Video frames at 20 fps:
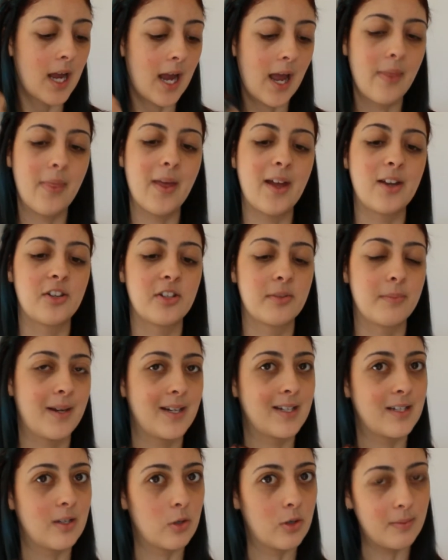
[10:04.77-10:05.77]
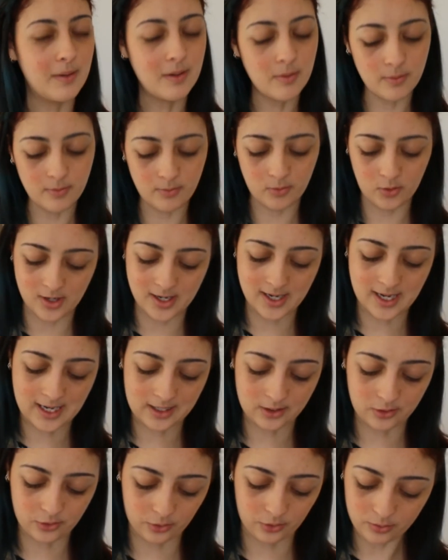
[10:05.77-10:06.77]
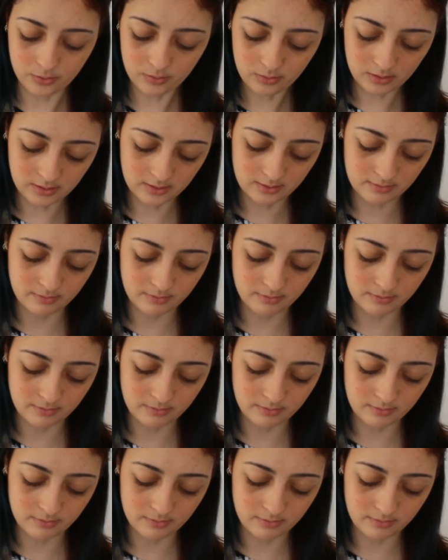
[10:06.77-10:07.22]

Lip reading: and that just makes it look a little bit more natural.